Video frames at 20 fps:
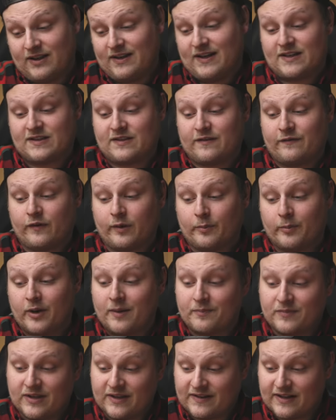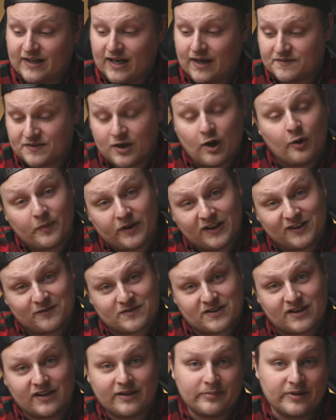and that's the firmware update that I was hoping
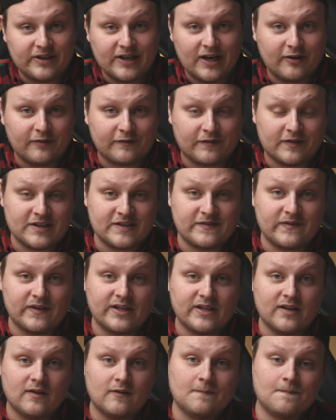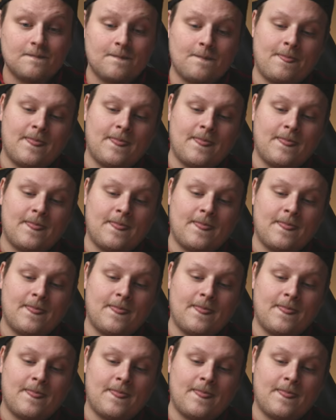was going to be out for this video.